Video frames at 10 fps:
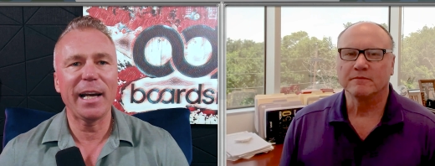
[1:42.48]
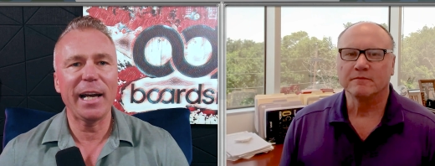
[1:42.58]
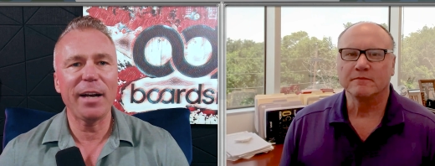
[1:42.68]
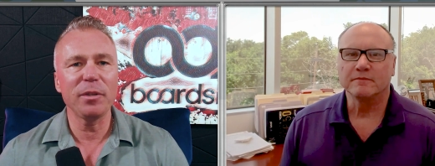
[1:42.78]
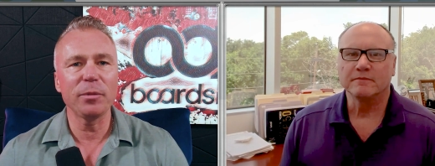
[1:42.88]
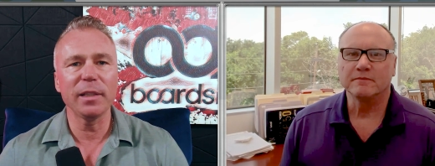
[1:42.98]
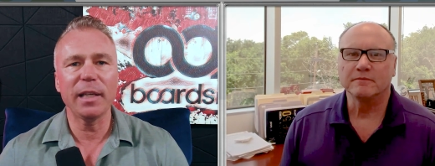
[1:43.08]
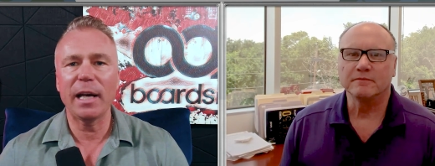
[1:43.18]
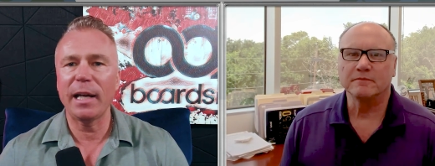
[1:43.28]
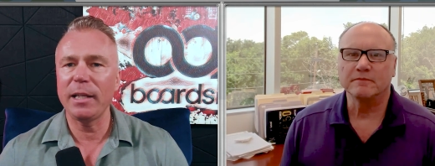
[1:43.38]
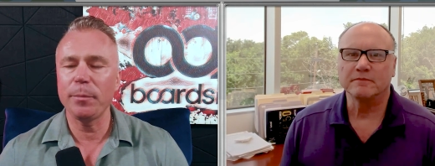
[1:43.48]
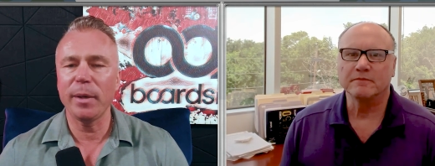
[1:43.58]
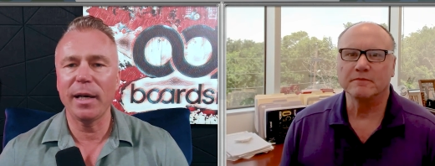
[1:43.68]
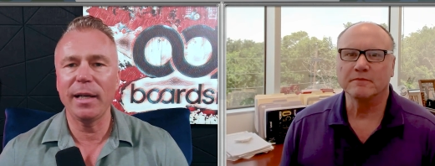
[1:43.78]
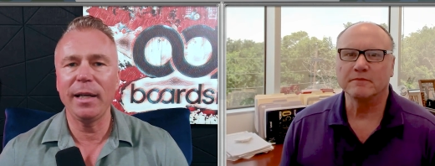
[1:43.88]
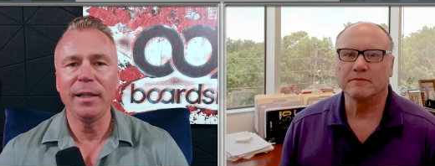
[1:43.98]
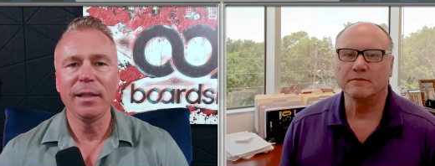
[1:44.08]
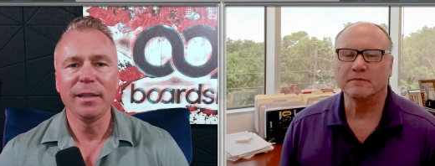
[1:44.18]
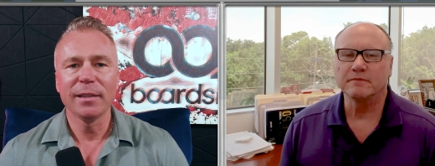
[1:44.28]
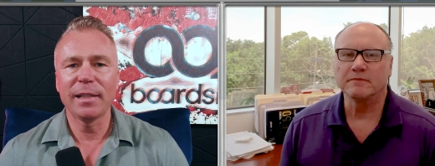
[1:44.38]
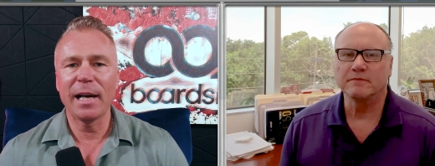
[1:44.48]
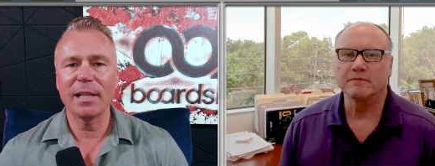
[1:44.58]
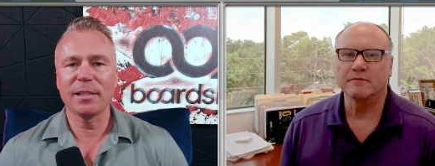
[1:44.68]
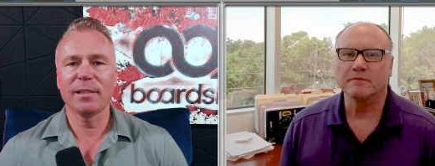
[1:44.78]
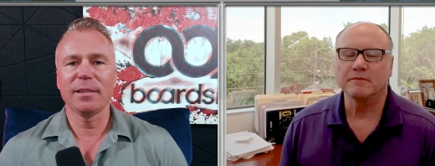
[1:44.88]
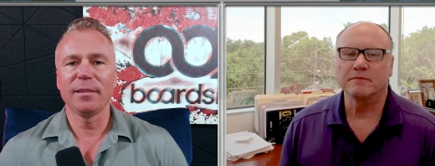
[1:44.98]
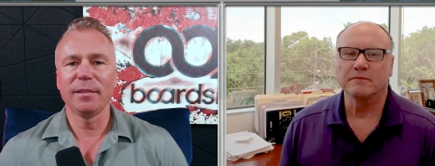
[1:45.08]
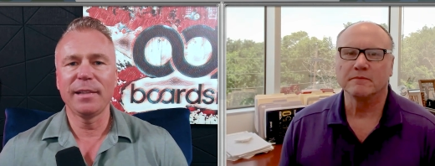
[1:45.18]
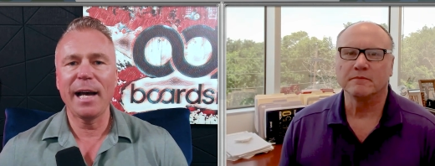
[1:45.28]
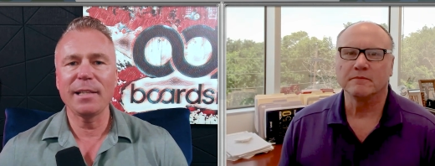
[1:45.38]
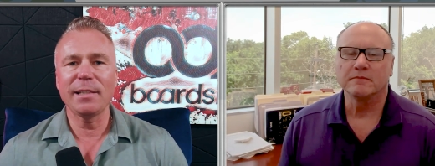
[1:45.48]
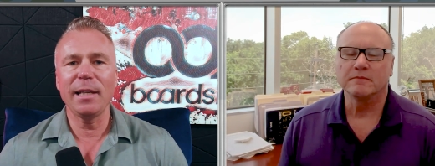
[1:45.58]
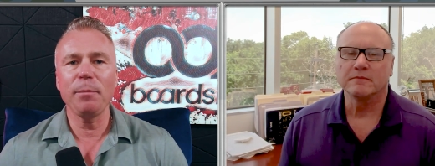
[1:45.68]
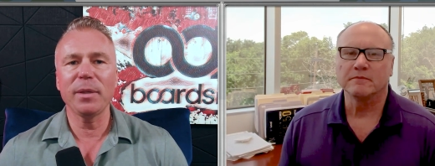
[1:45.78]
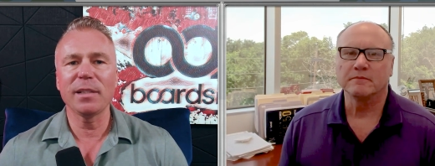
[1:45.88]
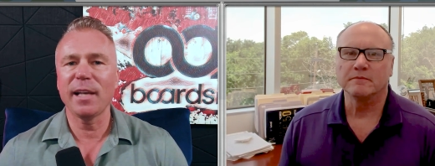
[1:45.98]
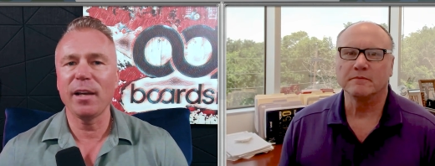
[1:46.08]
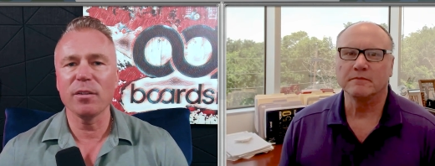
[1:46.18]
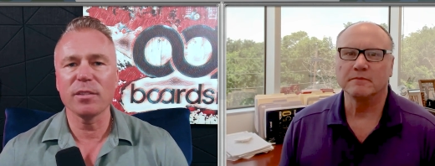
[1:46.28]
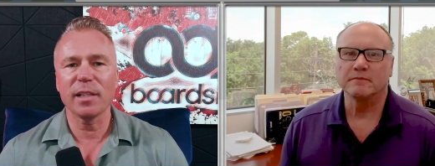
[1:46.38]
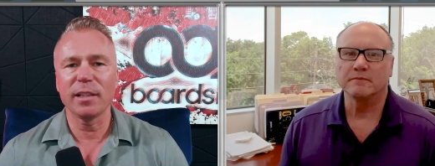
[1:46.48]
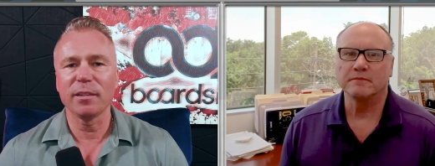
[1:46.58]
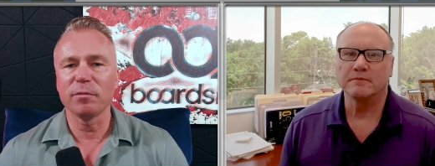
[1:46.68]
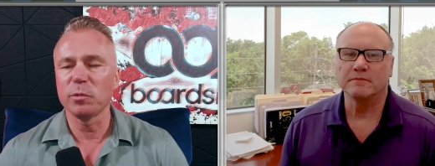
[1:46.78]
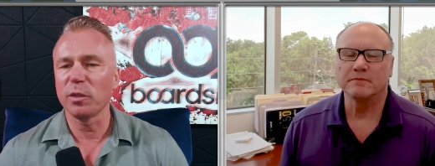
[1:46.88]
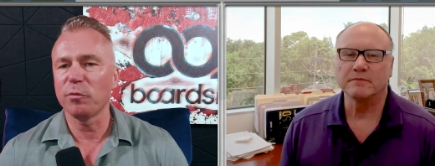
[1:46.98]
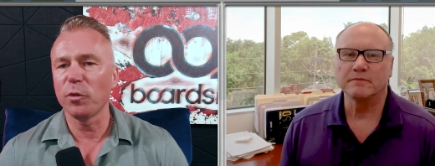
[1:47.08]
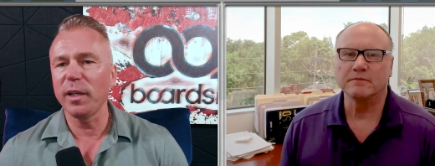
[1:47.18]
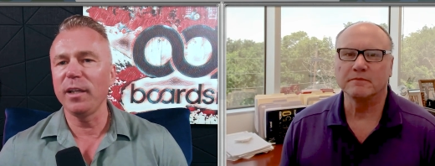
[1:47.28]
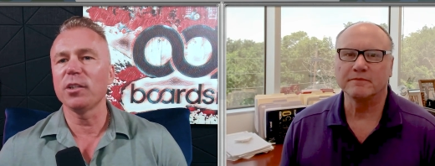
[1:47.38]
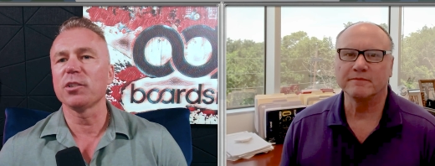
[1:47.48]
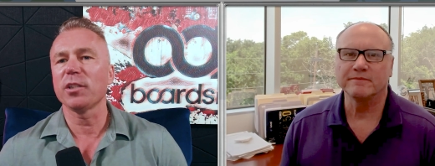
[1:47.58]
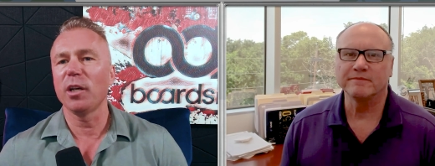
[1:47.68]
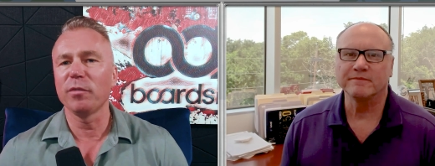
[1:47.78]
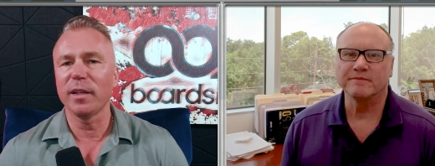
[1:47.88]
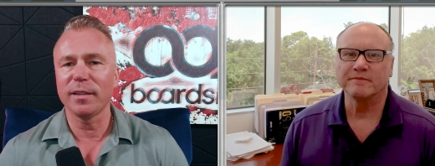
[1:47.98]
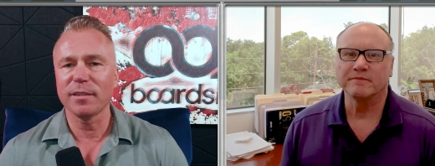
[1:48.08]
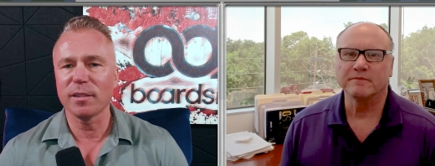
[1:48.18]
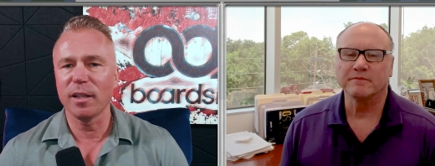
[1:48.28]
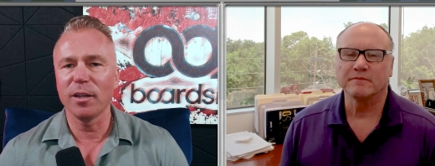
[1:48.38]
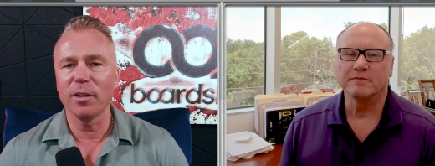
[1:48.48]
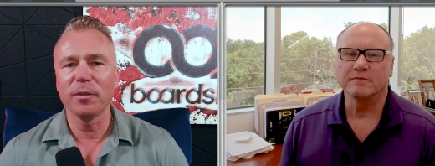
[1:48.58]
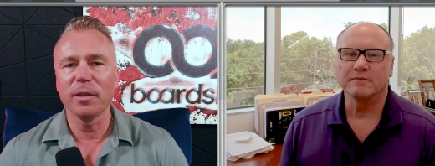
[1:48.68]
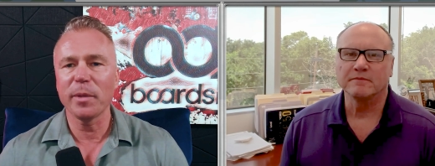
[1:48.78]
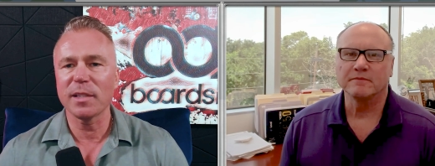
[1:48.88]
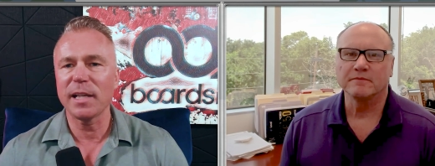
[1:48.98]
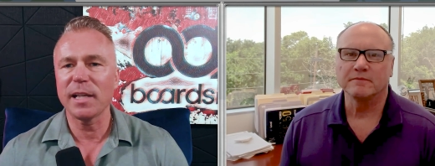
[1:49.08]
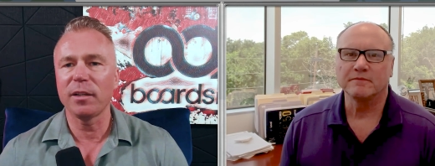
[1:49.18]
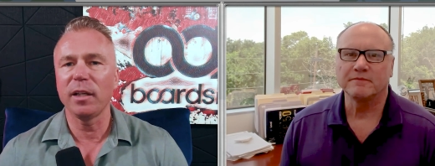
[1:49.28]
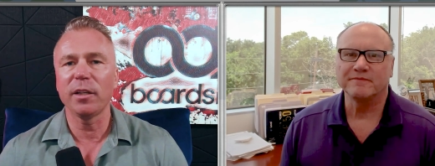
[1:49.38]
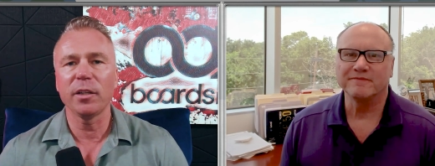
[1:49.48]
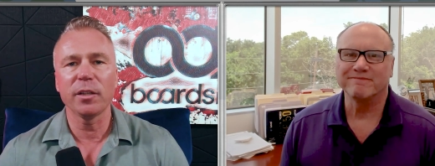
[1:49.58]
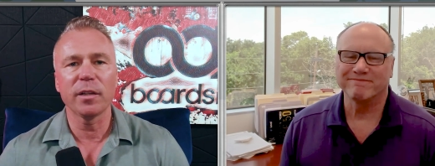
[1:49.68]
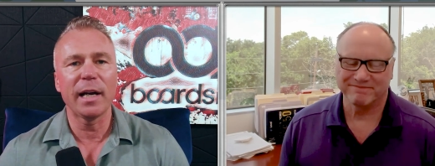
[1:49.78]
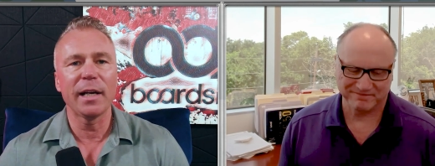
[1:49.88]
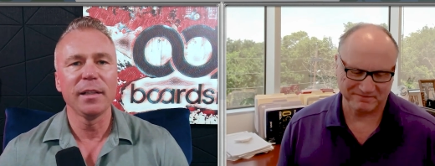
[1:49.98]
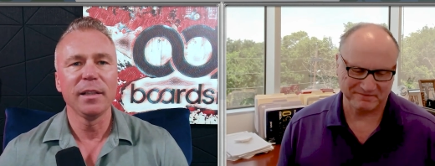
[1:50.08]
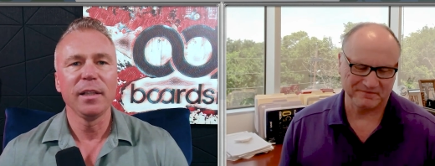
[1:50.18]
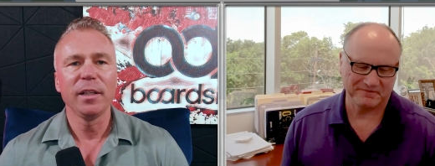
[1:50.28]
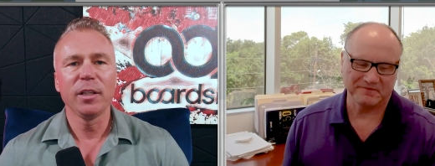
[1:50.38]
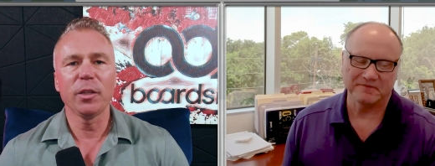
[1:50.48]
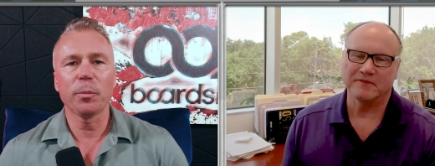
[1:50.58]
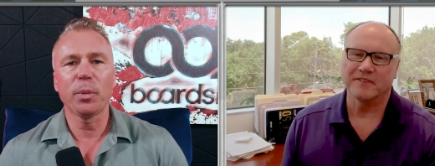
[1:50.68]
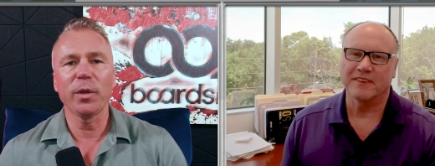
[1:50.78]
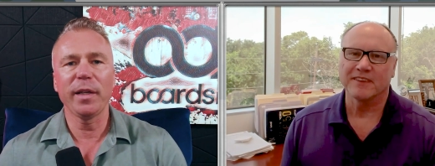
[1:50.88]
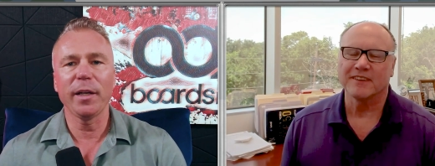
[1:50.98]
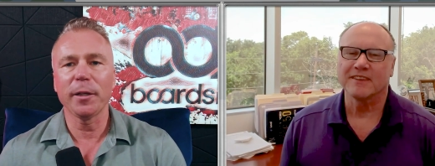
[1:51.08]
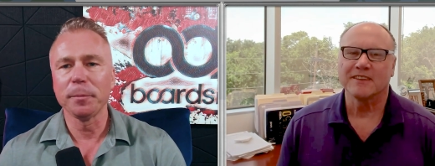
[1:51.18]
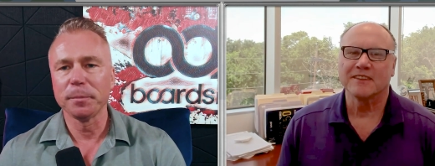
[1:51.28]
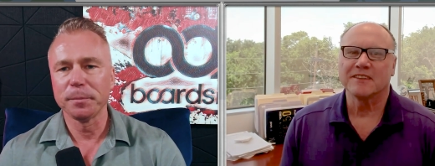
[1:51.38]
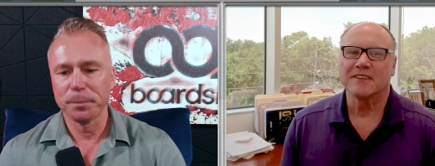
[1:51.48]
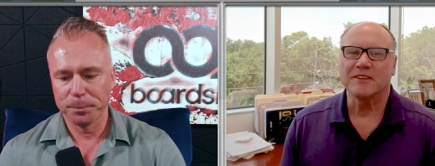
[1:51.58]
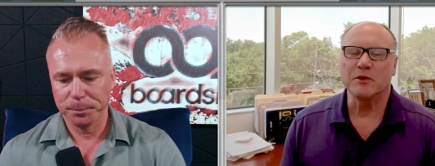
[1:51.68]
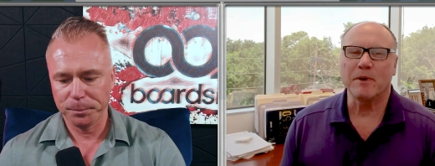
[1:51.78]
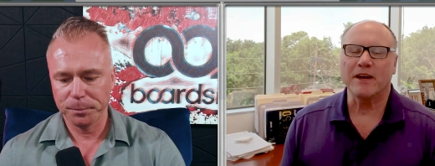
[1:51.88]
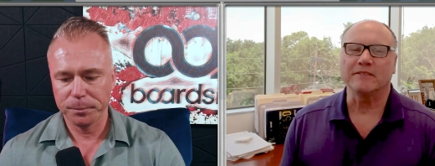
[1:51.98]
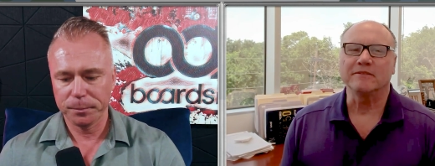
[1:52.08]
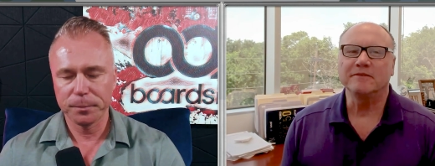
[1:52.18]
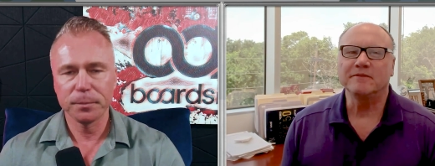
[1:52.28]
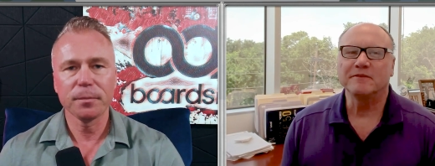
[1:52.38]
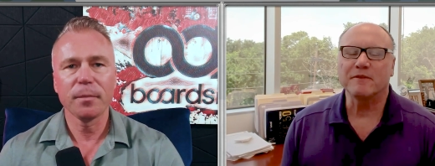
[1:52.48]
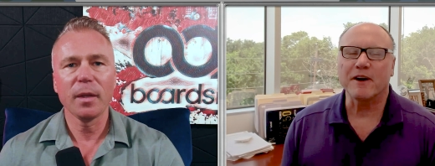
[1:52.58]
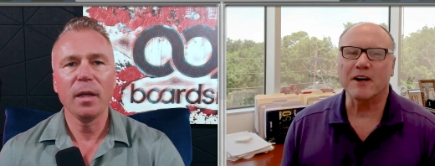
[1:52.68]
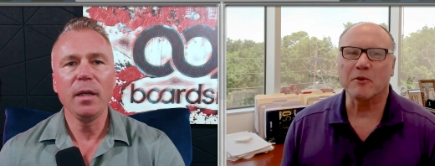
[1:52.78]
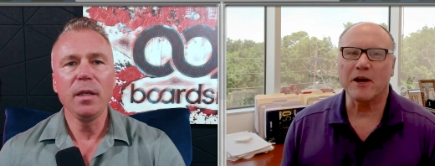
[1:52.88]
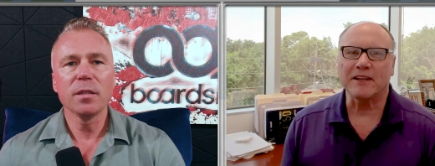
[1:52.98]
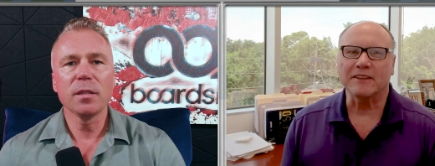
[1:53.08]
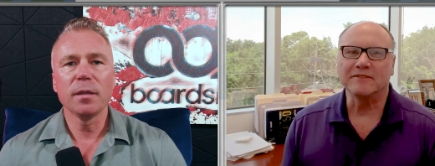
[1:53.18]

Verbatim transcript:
Speaker 1: haven't really had anybody that's that deep in sales and with 40 years of it. So I'm excited to hear your point here. You bet. Fire away.